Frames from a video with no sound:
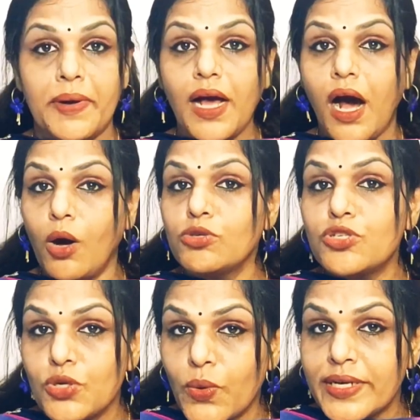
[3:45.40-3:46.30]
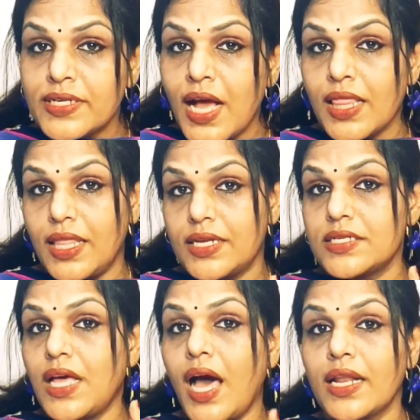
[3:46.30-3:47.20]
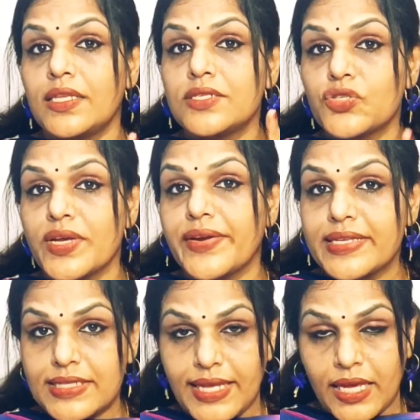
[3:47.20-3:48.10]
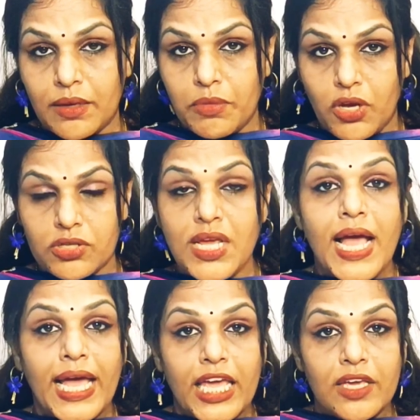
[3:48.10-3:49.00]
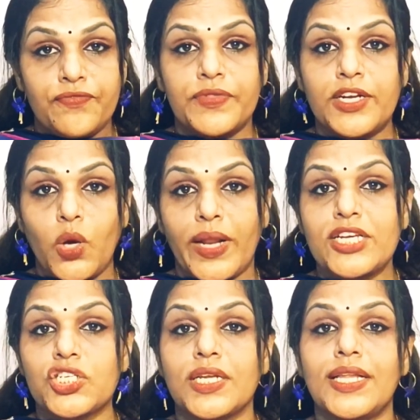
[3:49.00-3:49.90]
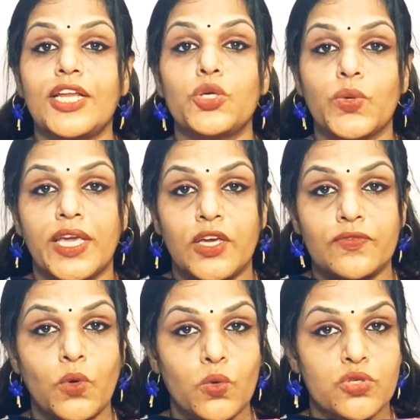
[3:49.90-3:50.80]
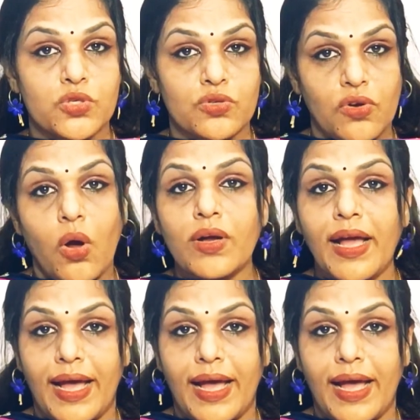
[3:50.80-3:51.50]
But how to do it? That is another serious thing, because if the donation that you give goes to wrong